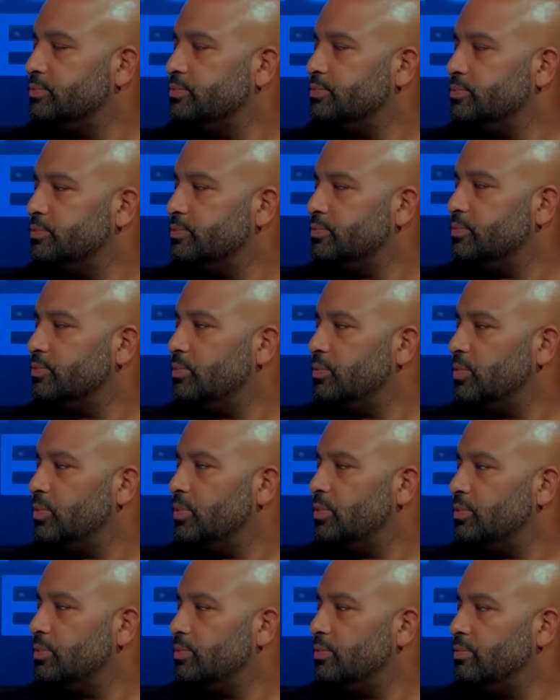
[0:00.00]

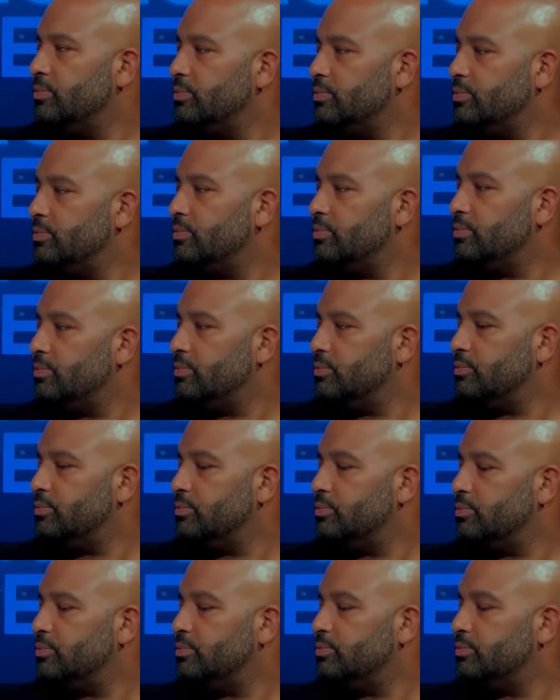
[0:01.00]

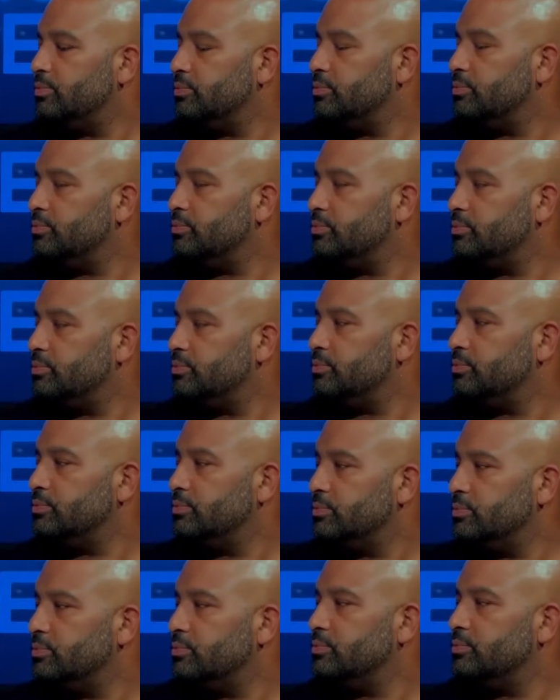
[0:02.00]

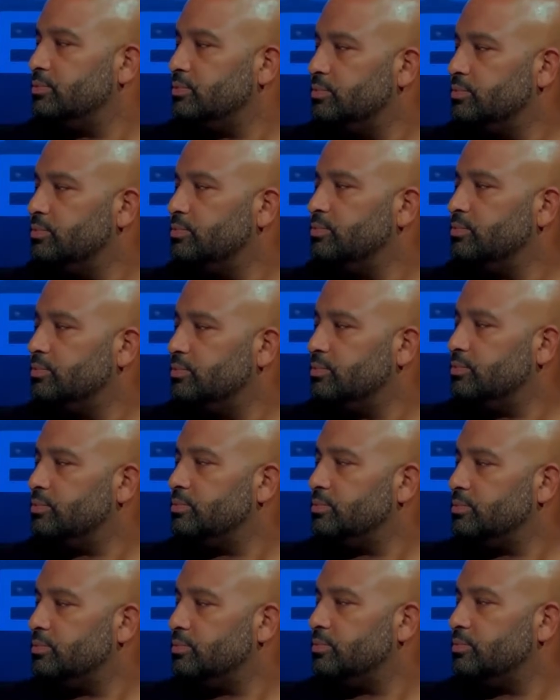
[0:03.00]

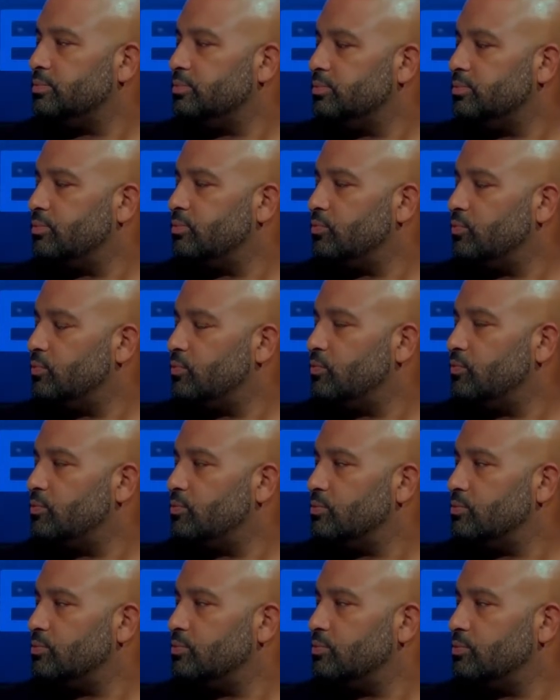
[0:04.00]

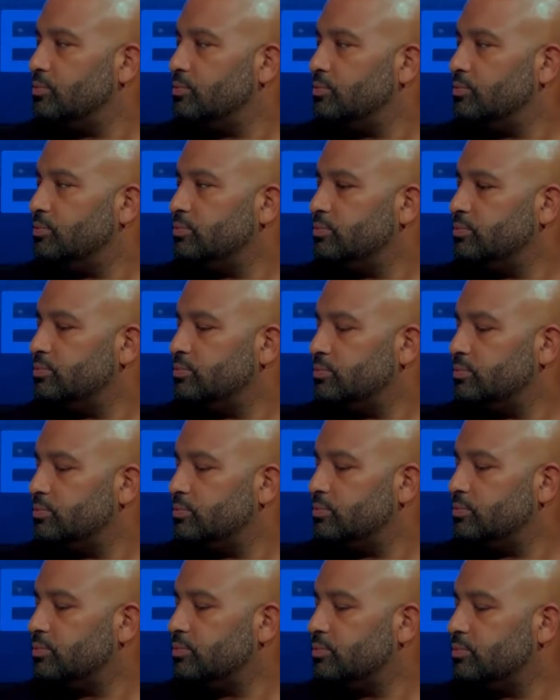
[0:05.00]

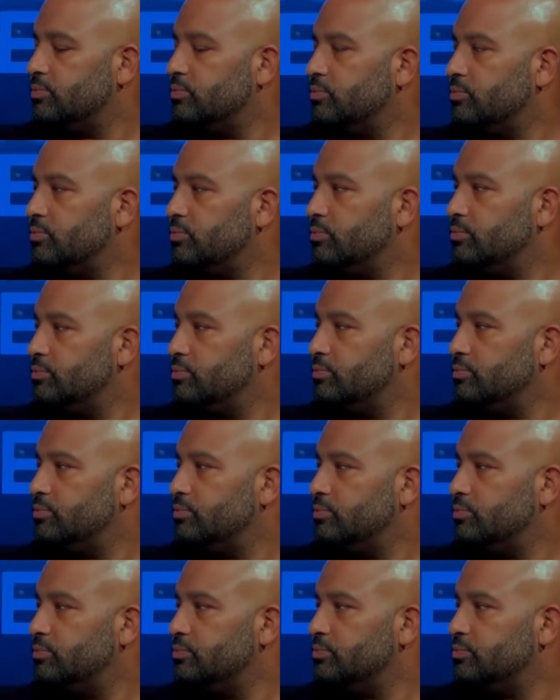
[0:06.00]

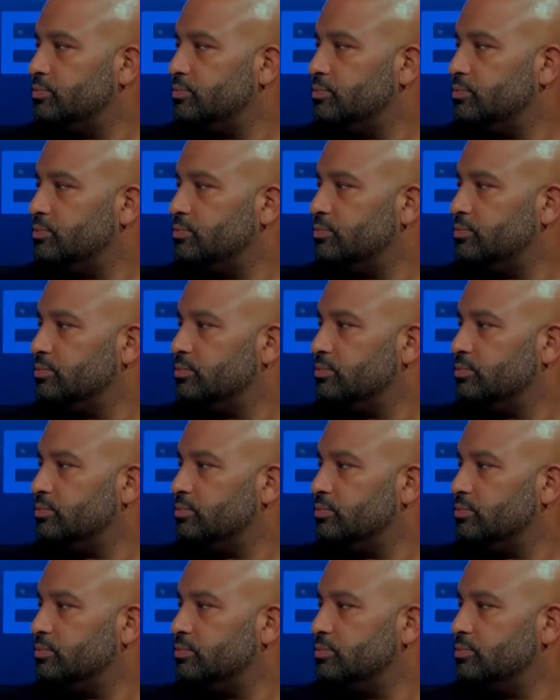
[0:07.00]
(not speaking)